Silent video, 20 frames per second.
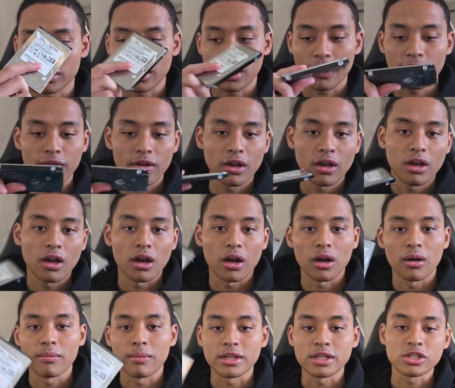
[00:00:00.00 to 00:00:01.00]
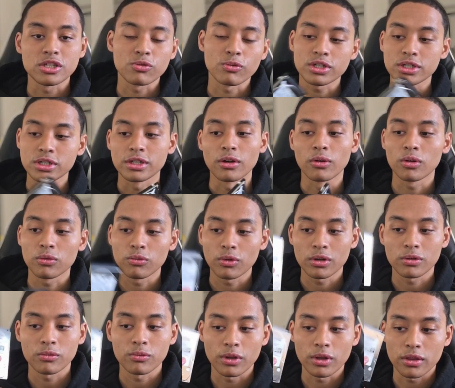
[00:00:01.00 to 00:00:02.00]
have, um, and switch the old
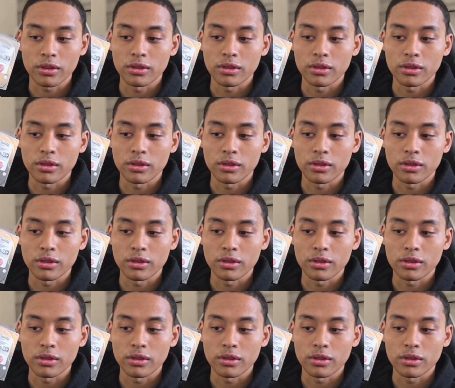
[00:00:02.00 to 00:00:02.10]
one with